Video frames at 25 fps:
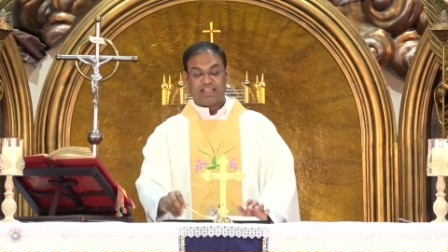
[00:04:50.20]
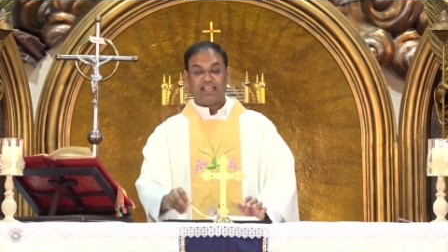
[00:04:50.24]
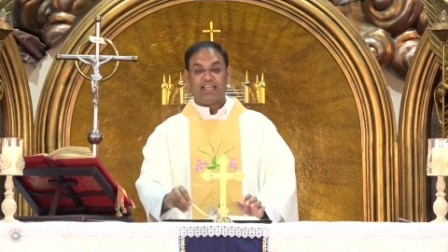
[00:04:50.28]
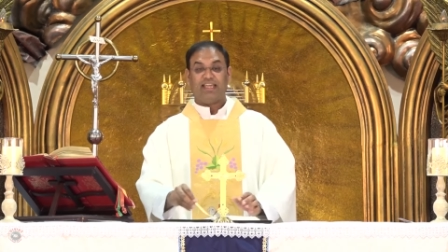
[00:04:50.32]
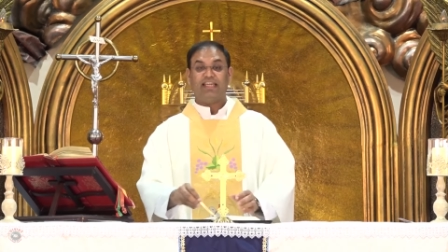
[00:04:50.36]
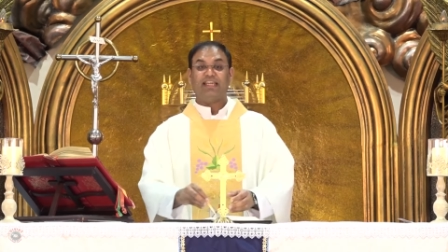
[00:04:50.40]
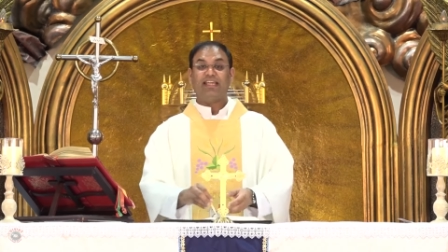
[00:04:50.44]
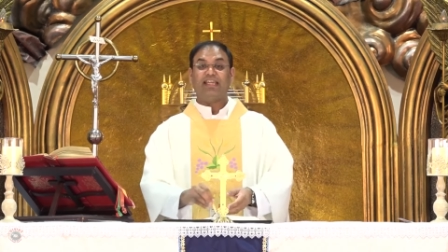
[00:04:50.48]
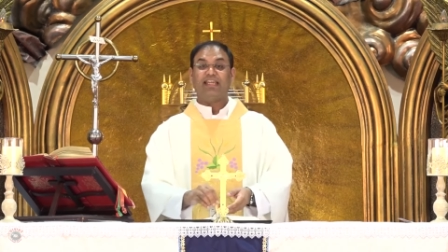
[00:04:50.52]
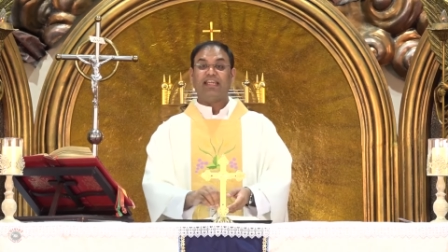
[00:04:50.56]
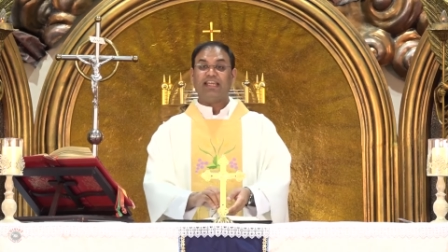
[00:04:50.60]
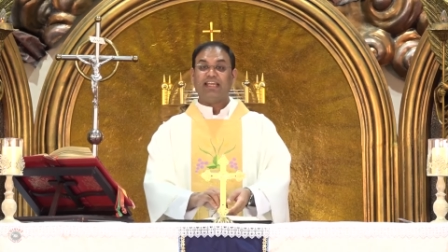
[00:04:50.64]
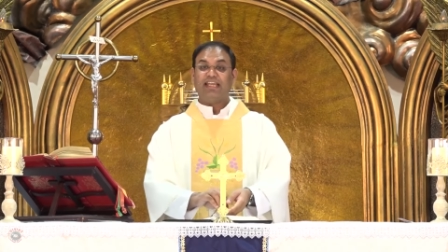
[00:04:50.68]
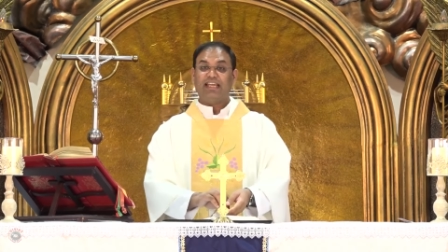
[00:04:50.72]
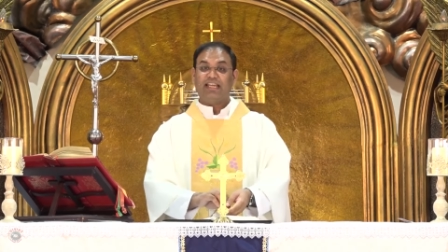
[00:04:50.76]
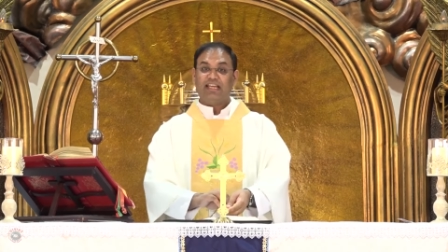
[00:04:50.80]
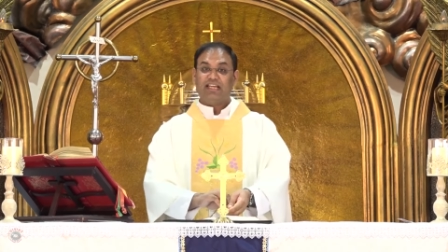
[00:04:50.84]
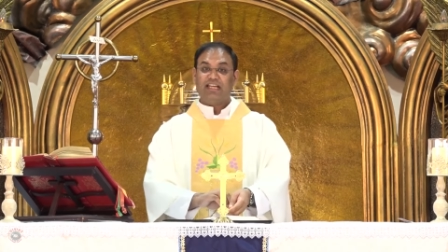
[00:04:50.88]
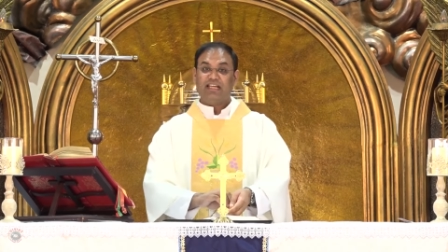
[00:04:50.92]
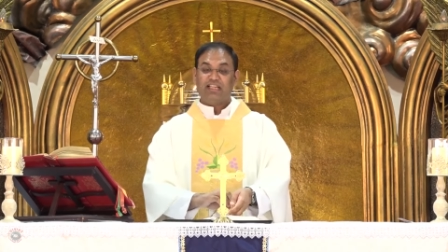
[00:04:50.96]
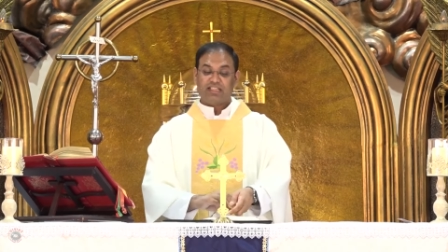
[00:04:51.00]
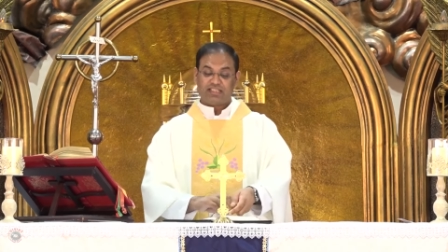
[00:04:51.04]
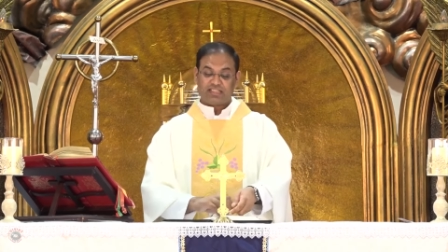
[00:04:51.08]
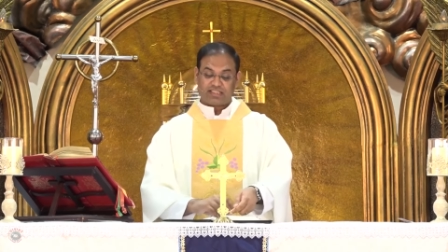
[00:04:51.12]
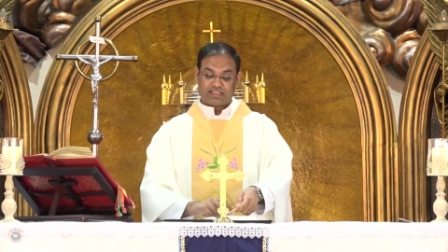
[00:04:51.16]
He
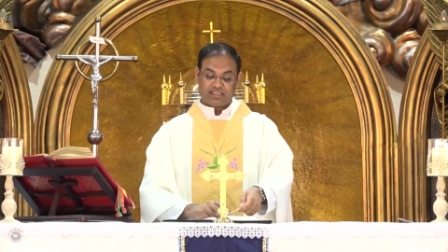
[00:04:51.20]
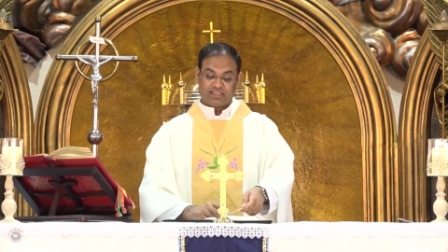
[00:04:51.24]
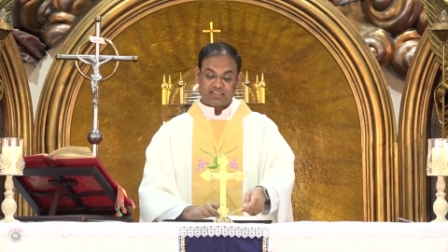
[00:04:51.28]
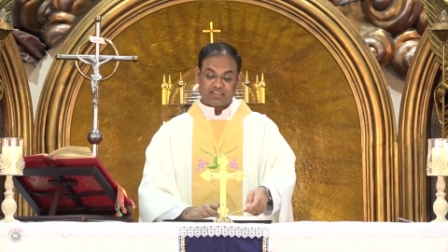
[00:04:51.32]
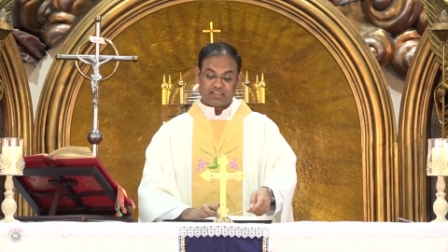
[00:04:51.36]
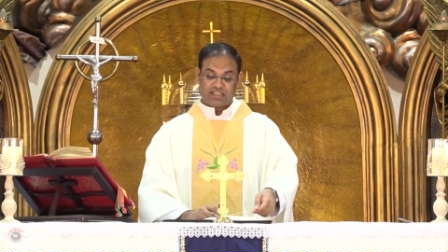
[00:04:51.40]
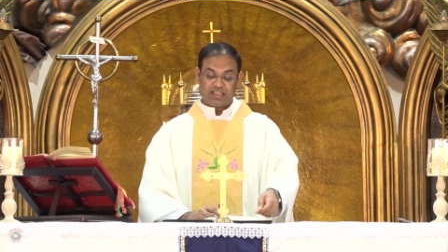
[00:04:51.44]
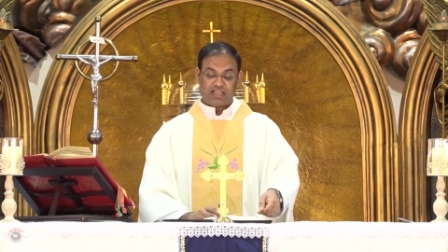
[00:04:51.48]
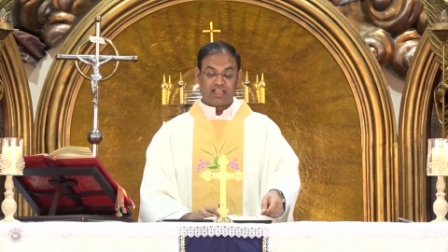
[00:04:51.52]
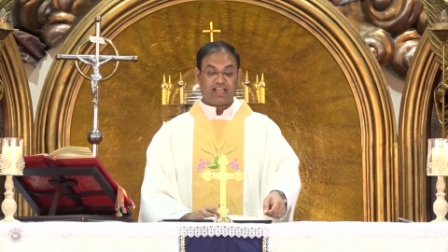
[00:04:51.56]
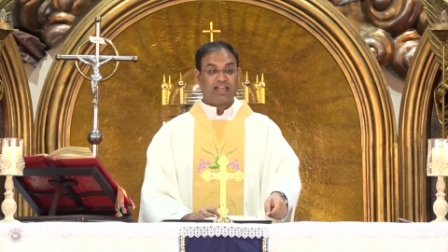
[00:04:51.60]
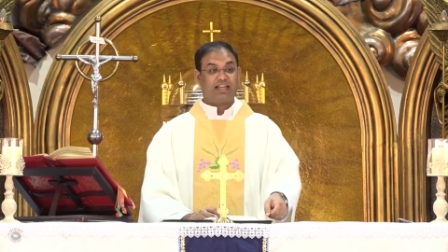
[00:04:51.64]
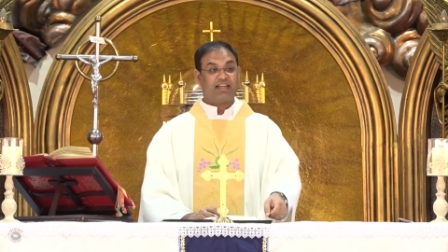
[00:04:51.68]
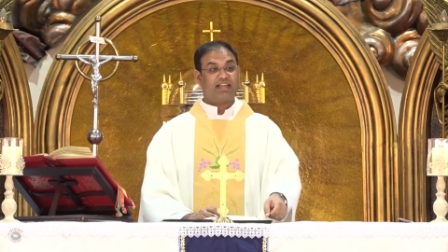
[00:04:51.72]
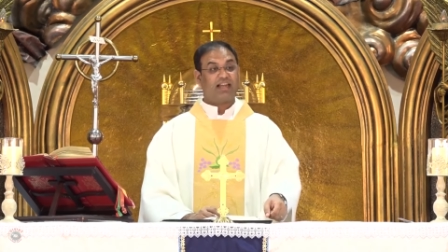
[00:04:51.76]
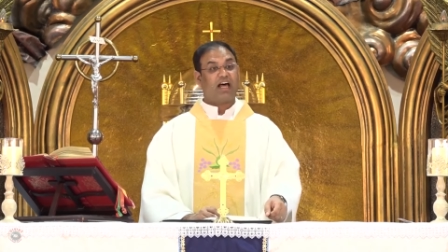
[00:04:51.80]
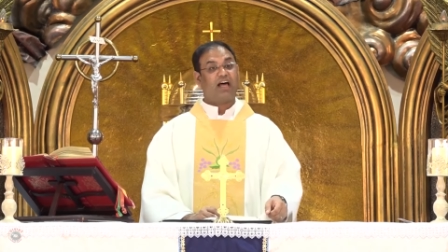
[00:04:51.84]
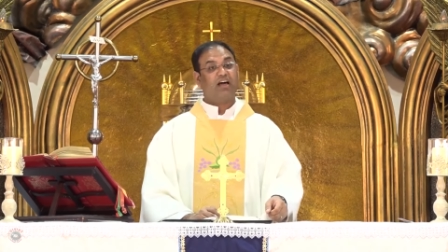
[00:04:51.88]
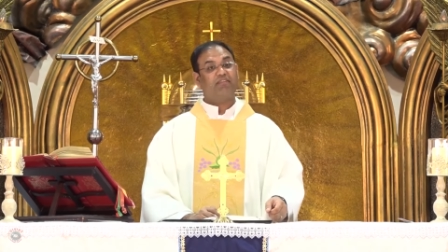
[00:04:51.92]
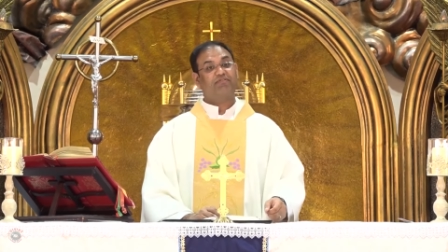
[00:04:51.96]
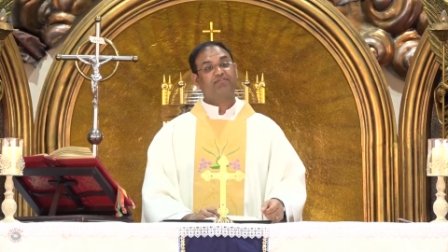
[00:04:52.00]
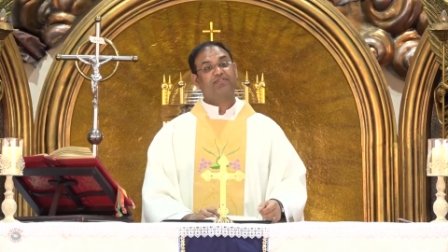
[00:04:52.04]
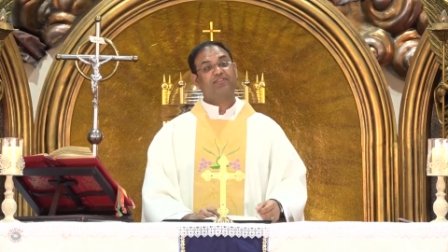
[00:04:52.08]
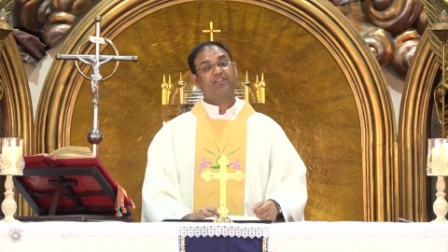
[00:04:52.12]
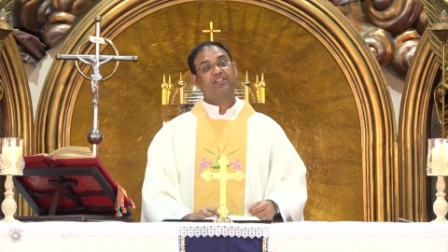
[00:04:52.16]
healed, and
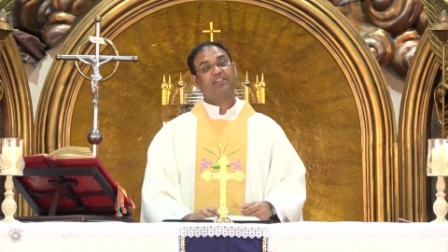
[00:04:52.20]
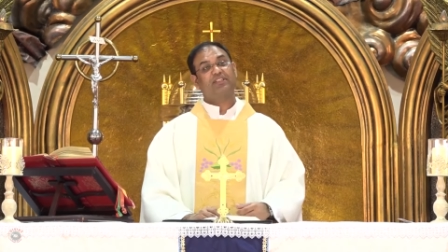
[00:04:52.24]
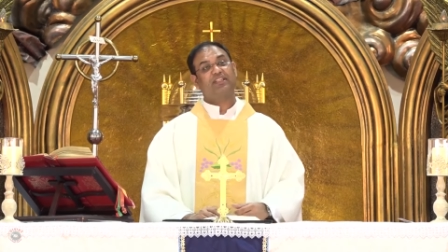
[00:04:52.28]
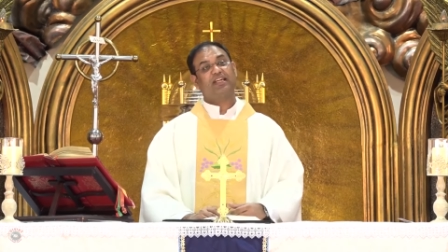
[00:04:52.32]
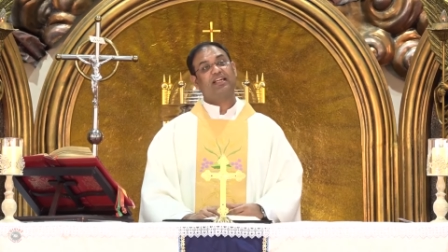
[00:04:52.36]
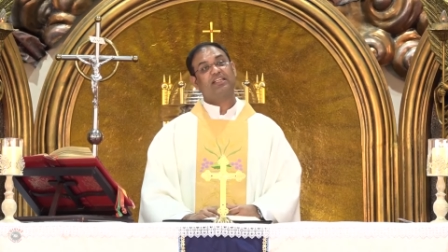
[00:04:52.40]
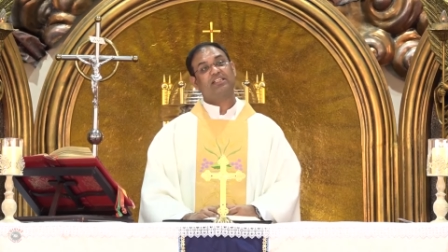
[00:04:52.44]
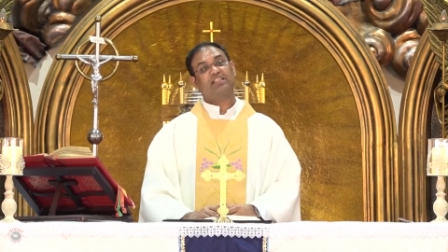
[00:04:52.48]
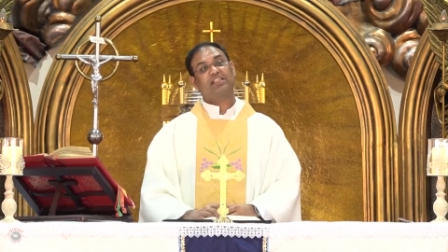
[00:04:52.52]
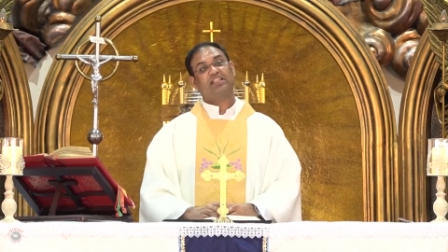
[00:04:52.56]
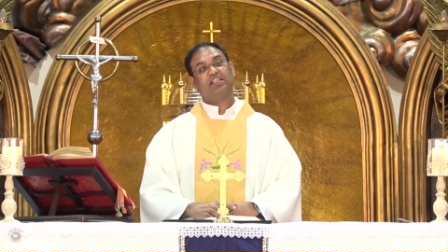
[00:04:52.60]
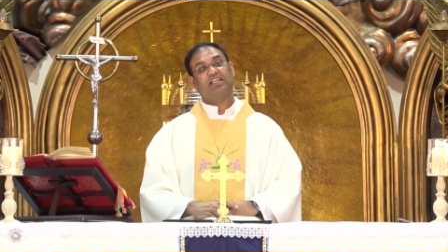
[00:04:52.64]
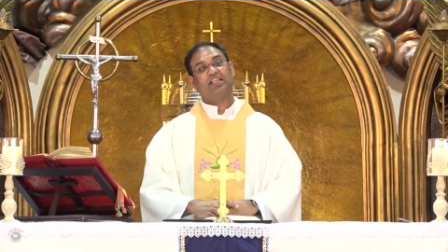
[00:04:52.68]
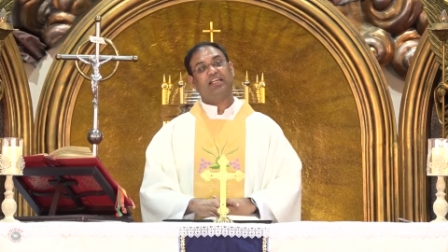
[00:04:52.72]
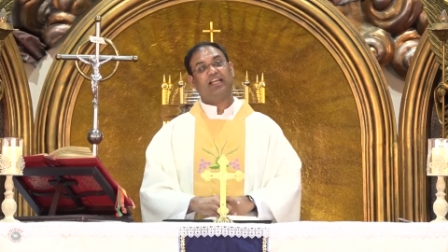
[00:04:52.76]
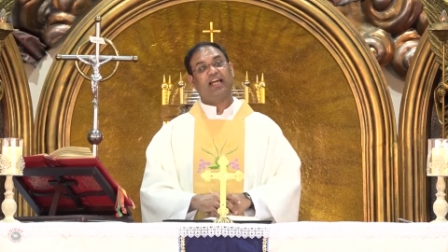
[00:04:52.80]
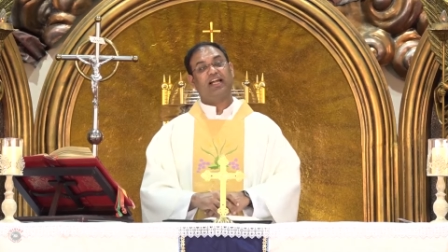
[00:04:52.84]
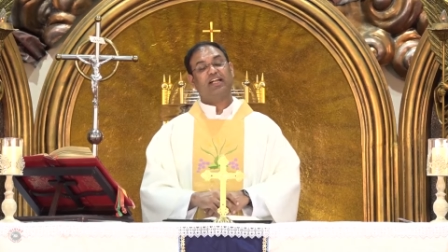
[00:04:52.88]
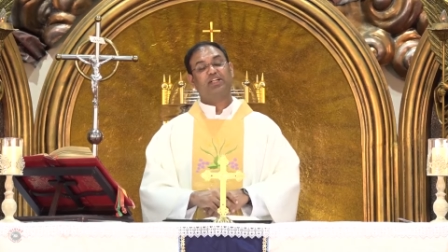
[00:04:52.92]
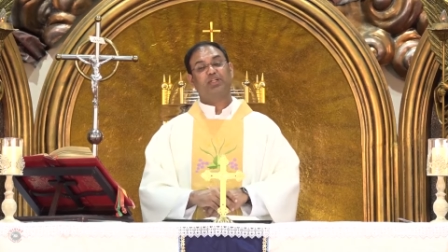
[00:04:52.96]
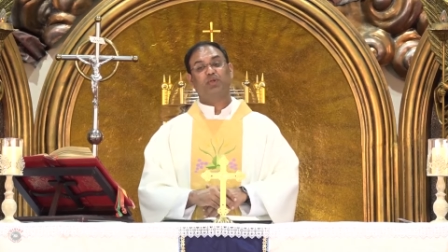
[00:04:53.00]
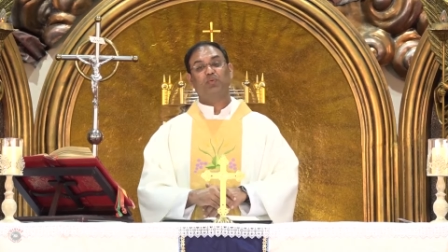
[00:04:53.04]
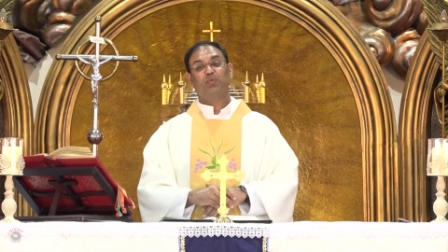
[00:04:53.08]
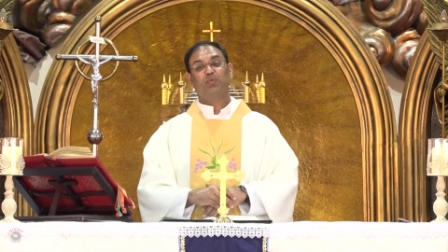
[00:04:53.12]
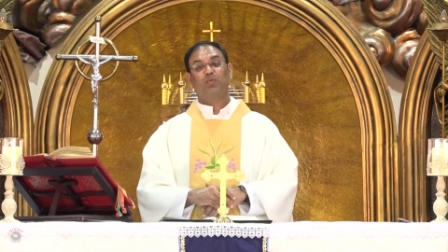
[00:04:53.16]
after that he had